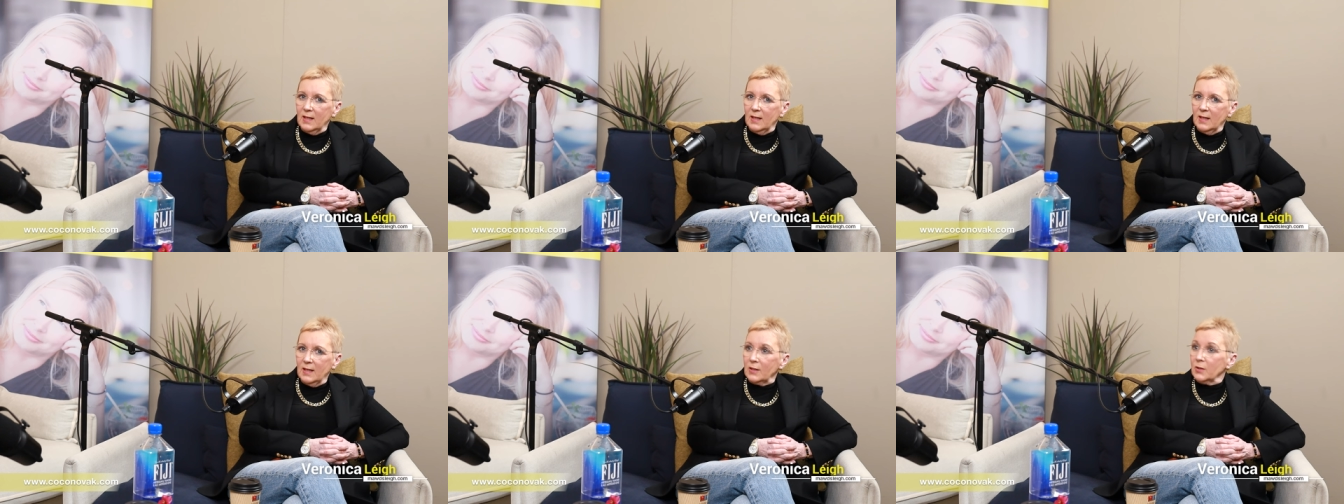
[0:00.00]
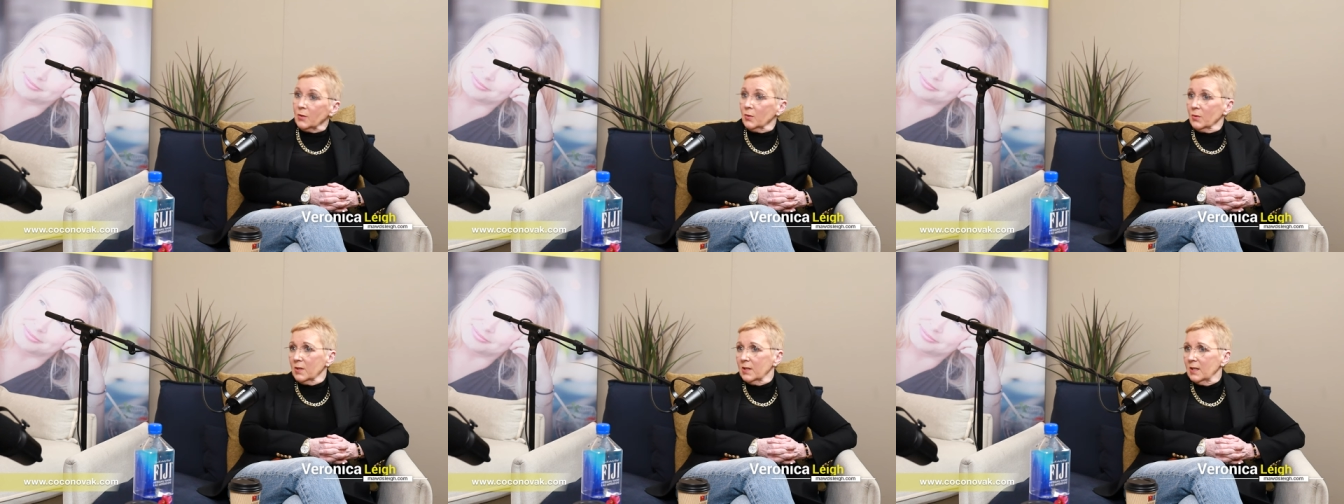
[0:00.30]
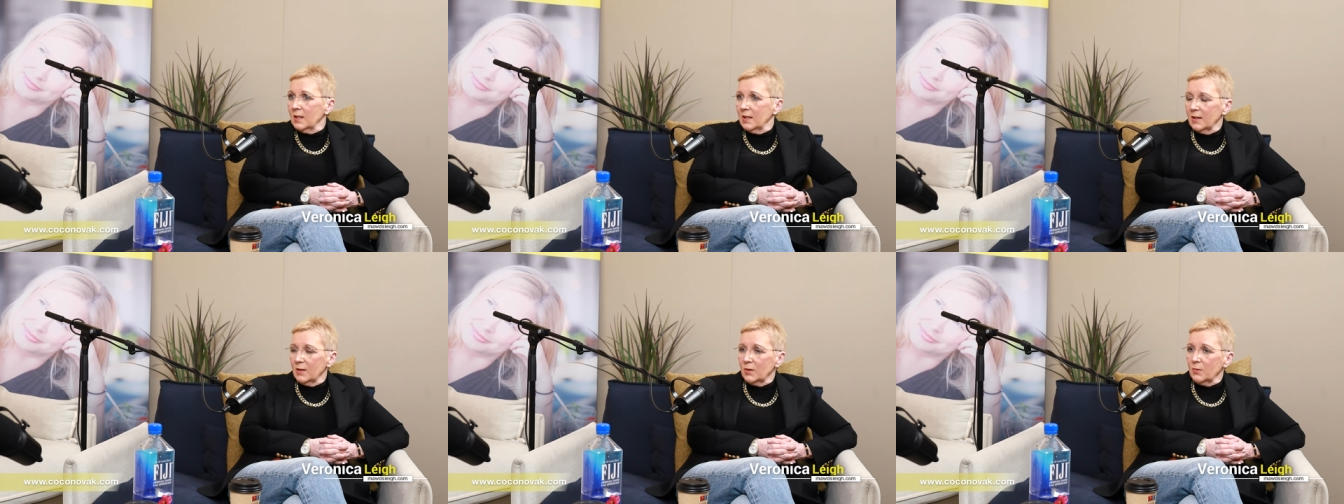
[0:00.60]

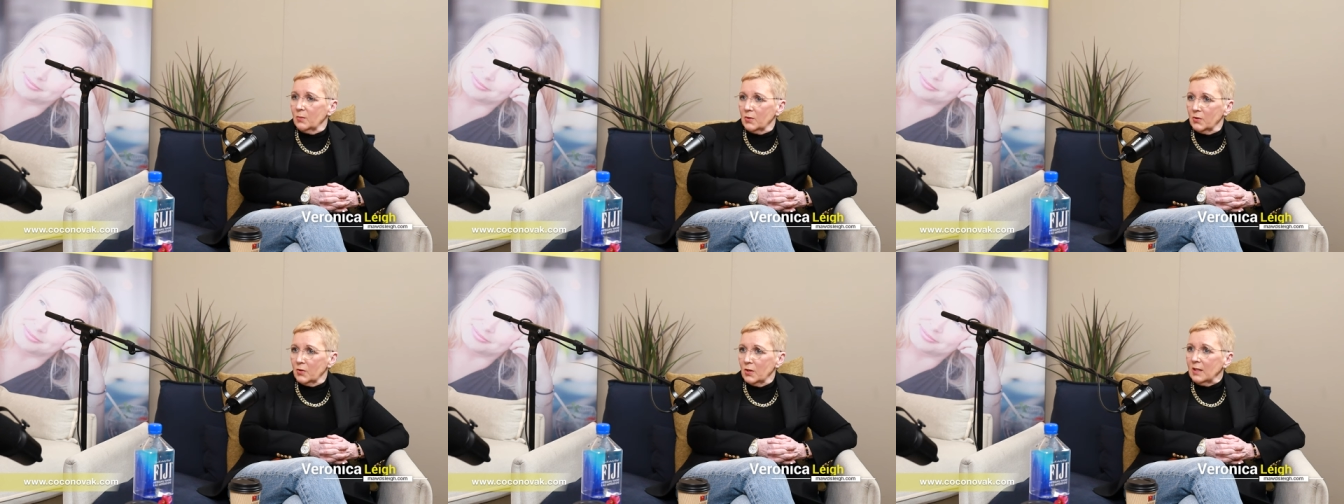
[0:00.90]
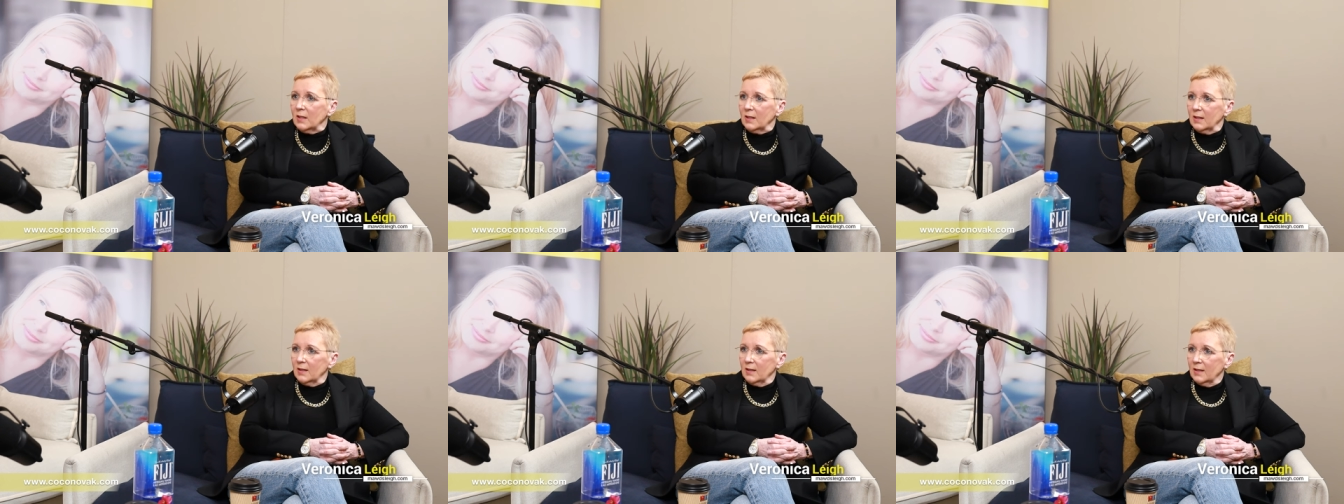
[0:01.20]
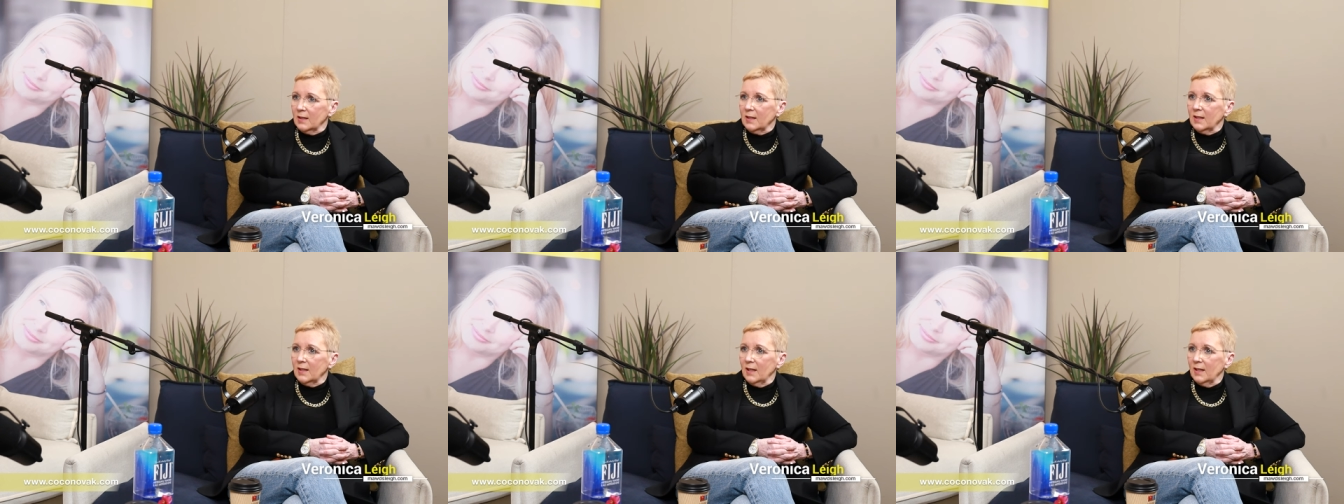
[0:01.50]
associated with drink.
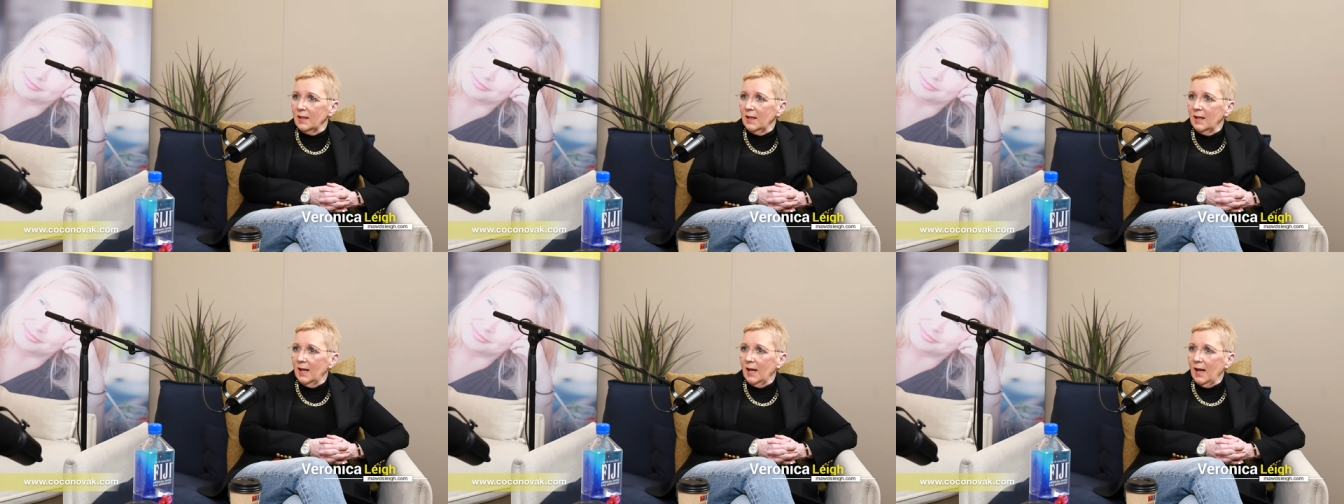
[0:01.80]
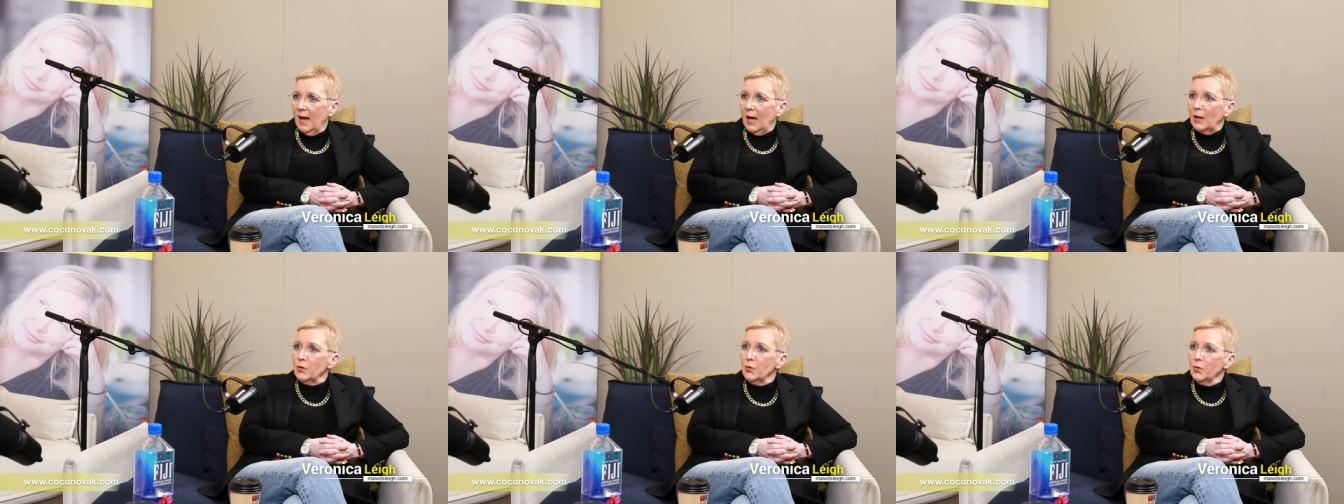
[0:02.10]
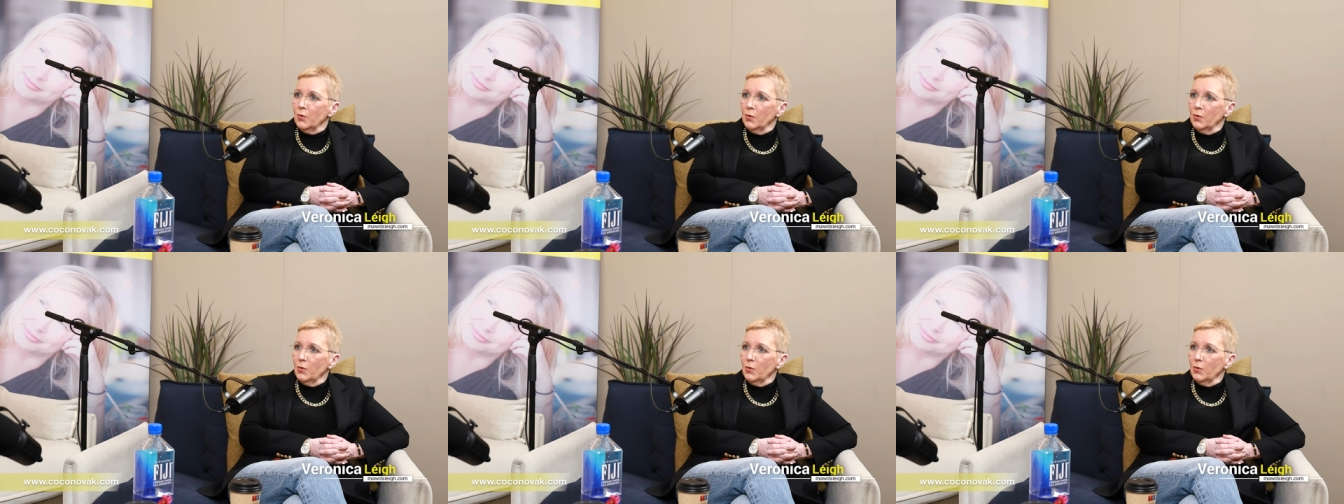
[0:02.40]
I knew